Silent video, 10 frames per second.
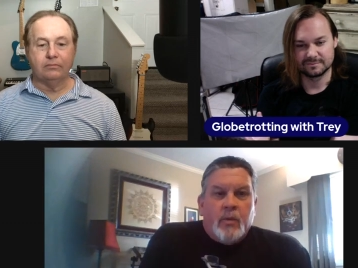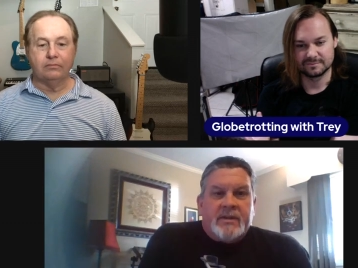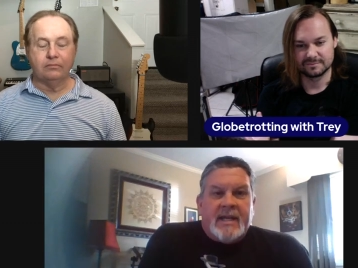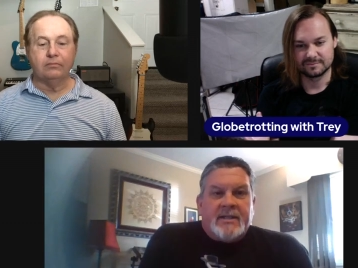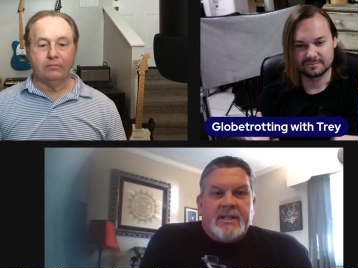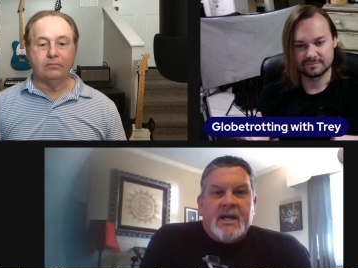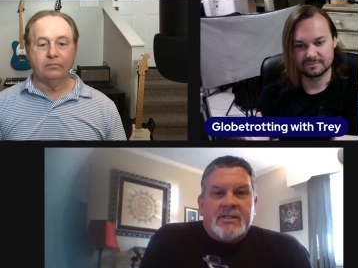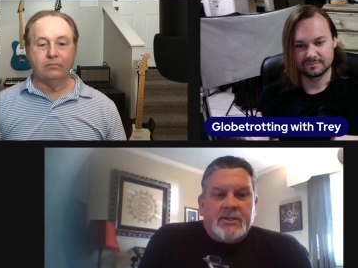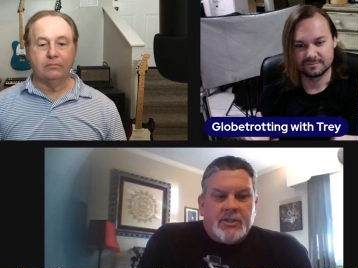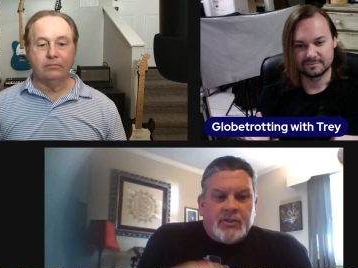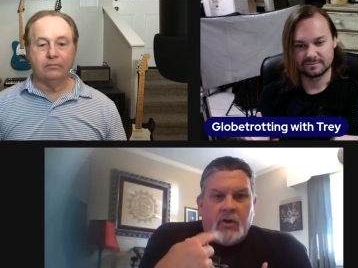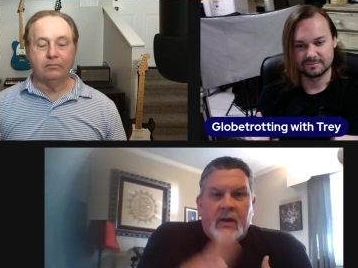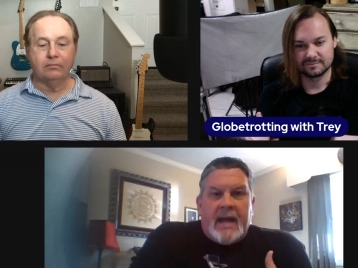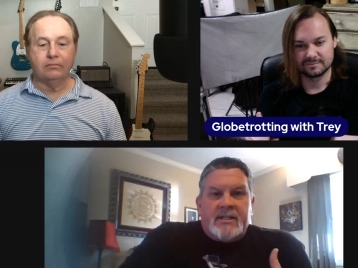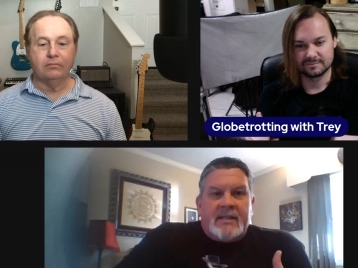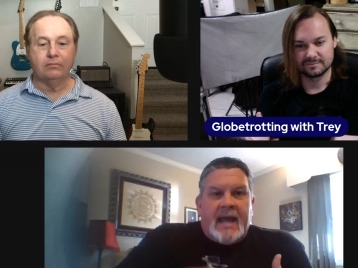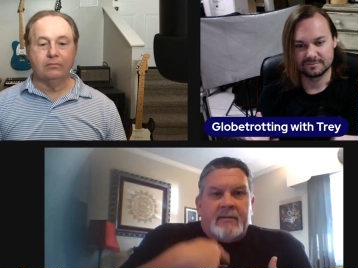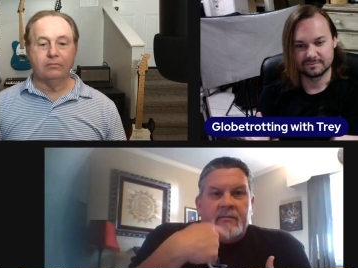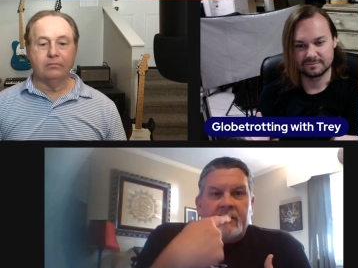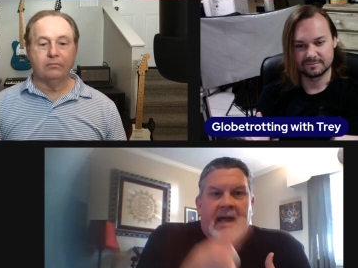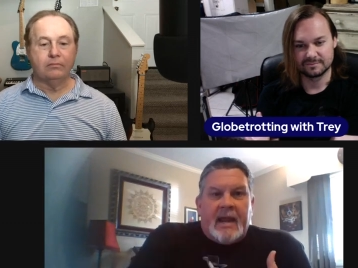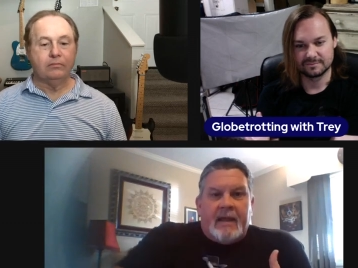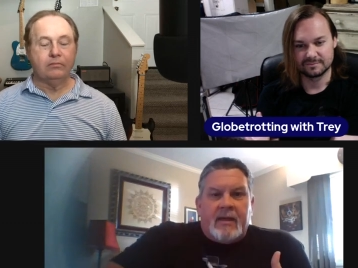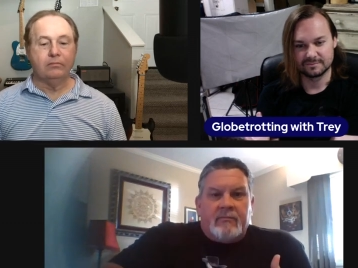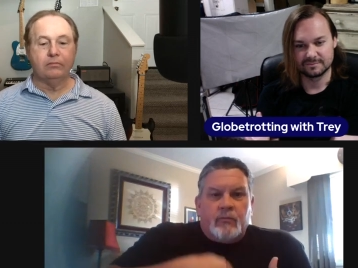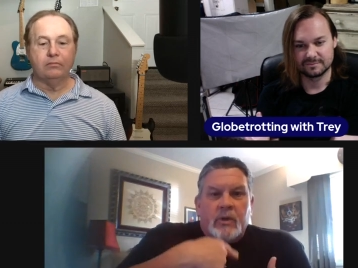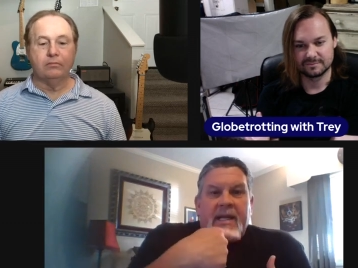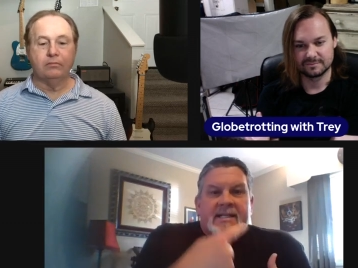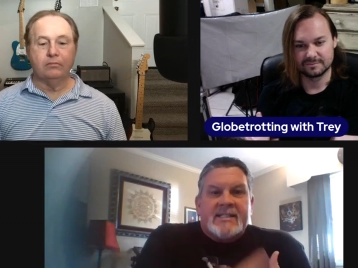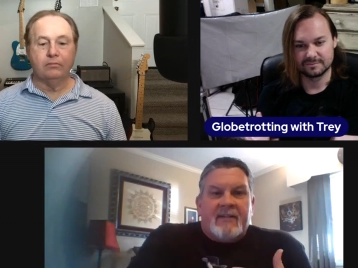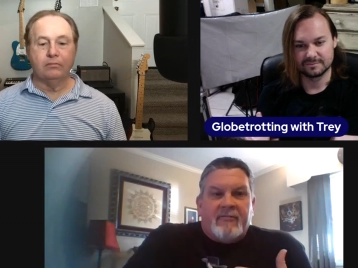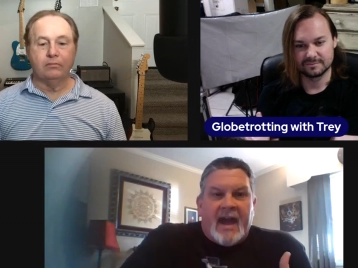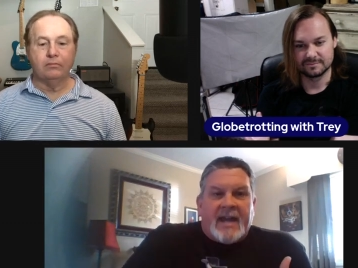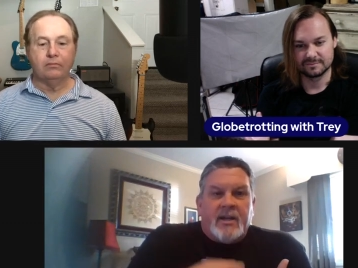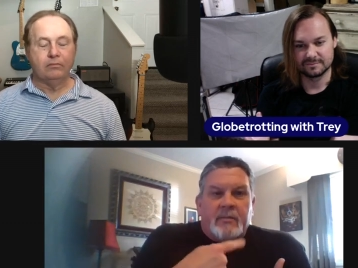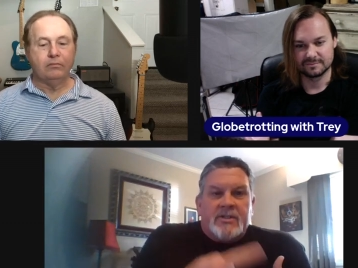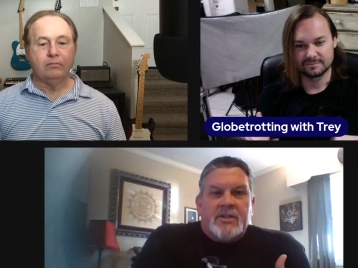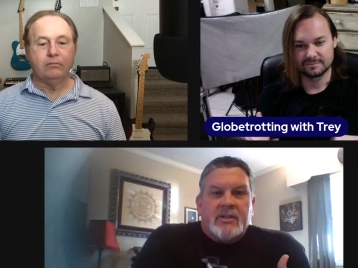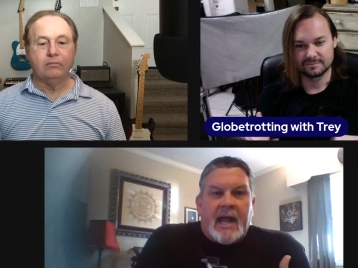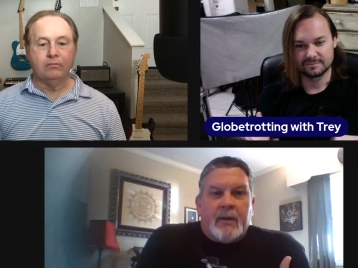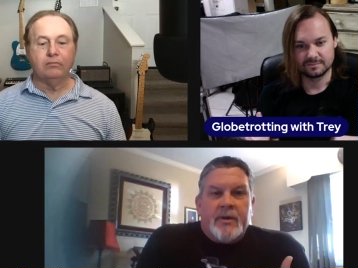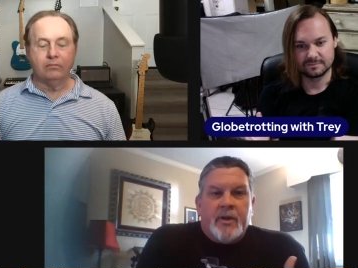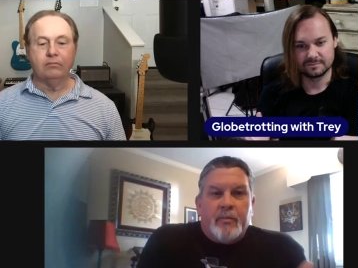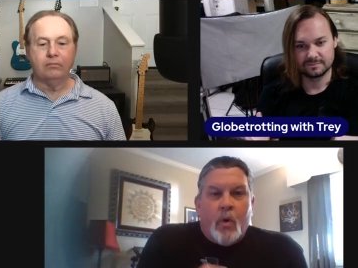Speaker 1: And what that does, it just creates that, that, that releases that vacuum. It's just like when you're